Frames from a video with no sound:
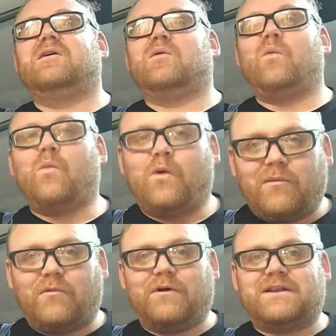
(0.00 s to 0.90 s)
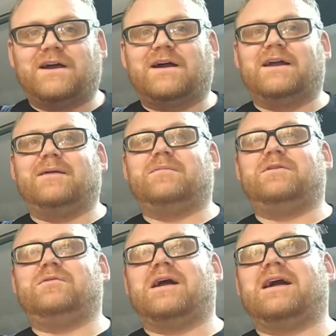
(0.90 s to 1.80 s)
one more time
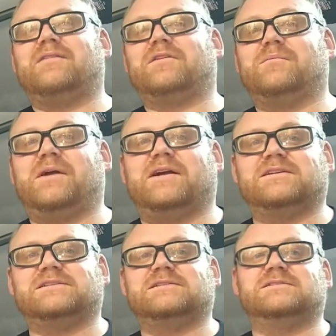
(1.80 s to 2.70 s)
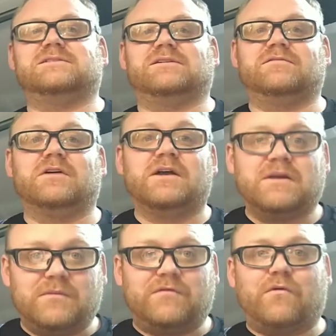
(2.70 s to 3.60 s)
to have comparisons of
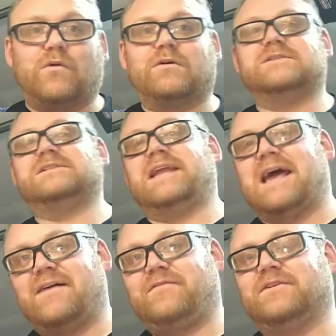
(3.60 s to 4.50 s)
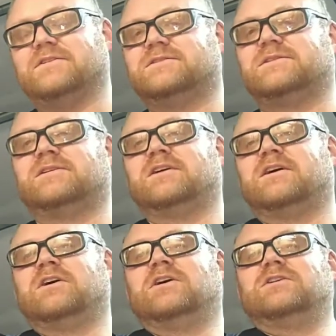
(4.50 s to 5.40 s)
befores and afters.
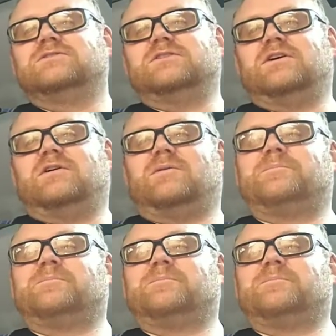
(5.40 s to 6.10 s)
So,